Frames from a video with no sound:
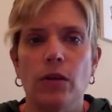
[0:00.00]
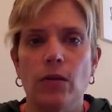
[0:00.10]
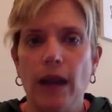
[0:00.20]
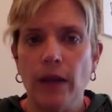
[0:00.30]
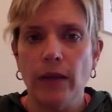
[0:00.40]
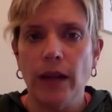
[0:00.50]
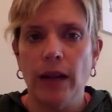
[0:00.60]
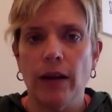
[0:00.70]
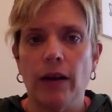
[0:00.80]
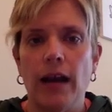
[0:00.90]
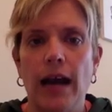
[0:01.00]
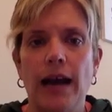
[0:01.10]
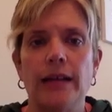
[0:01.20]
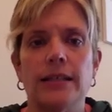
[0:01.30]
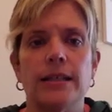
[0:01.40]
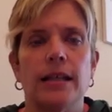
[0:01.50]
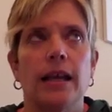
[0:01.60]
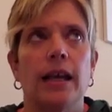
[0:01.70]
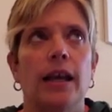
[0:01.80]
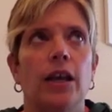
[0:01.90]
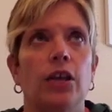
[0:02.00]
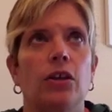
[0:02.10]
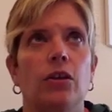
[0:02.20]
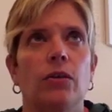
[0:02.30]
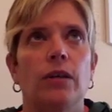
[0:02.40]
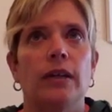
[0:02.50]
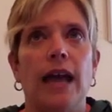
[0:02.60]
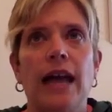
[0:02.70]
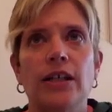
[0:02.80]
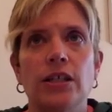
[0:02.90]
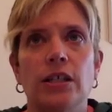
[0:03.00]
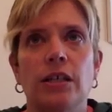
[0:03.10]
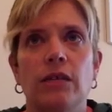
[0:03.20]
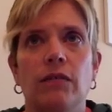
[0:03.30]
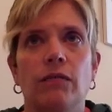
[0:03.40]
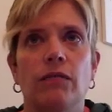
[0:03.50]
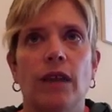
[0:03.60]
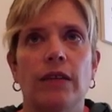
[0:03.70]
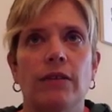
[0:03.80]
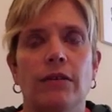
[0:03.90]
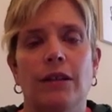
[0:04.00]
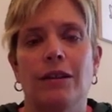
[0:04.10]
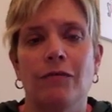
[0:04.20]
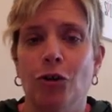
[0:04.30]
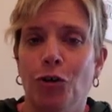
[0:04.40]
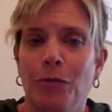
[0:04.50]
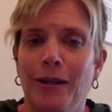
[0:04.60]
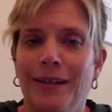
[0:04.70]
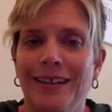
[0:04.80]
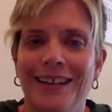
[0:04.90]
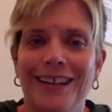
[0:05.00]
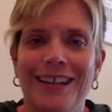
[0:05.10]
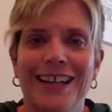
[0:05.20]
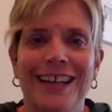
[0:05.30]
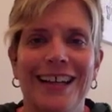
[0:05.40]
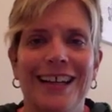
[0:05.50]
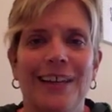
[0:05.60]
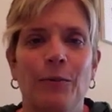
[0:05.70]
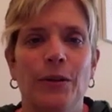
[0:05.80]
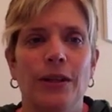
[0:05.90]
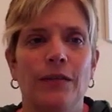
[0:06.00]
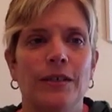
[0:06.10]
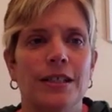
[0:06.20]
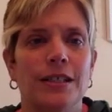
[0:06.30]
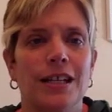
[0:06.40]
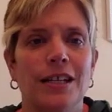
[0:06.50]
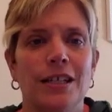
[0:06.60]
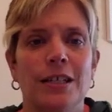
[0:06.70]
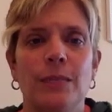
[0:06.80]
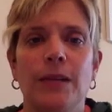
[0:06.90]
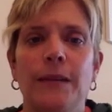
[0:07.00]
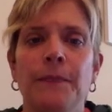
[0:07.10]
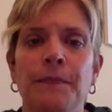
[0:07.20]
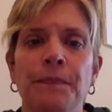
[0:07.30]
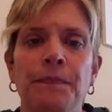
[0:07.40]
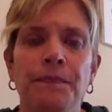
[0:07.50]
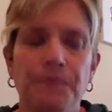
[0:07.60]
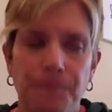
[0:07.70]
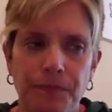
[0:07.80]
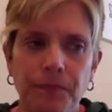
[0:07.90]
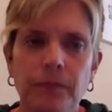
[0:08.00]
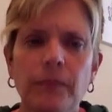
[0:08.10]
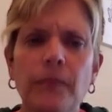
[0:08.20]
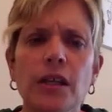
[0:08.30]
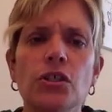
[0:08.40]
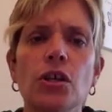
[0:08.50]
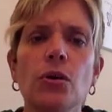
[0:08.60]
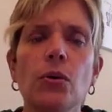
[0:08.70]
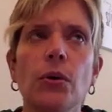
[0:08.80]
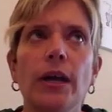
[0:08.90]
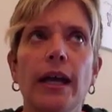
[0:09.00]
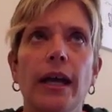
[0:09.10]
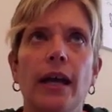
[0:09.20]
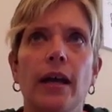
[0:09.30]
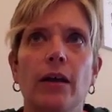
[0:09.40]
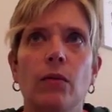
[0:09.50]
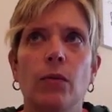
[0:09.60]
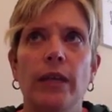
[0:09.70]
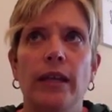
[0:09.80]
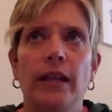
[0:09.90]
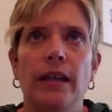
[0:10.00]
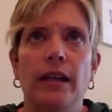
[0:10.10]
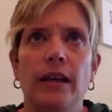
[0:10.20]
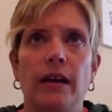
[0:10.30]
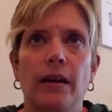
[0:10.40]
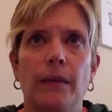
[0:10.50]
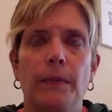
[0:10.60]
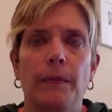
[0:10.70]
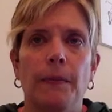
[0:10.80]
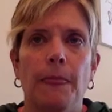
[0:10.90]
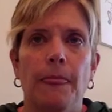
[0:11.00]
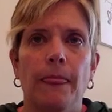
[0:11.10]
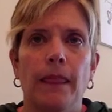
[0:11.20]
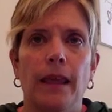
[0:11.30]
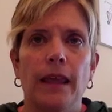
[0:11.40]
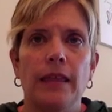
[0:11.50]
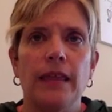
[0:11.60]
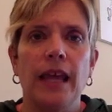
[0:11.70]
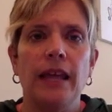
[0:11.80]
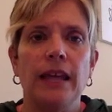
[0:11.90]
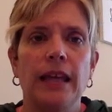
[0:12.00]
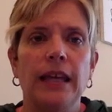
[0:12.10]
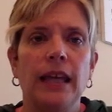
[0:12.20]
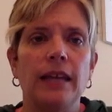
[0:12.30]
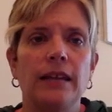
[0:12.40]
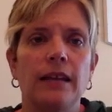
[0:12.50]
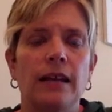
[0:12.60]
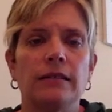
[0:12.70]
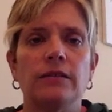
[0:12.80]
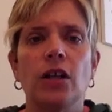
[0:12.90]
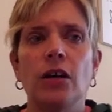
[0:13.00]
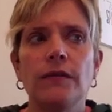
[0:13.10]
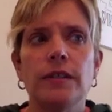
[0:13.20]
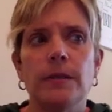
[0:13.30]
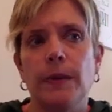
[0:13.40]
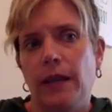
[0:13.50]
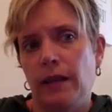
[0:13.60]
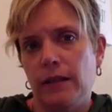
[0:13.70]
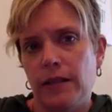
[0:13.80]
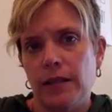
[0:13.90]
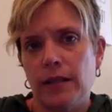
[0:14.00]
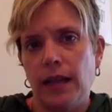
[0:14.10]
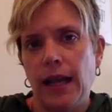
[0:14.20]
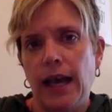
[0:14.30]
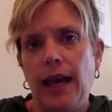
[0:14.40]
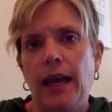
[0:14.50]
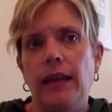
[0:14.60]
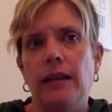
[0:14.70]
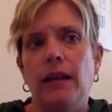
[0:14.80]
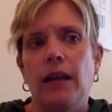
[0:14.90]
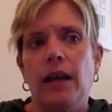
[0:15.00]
it around there as, an adjective rather than the verb that I believe it's intended to be. So we then get into that love space, and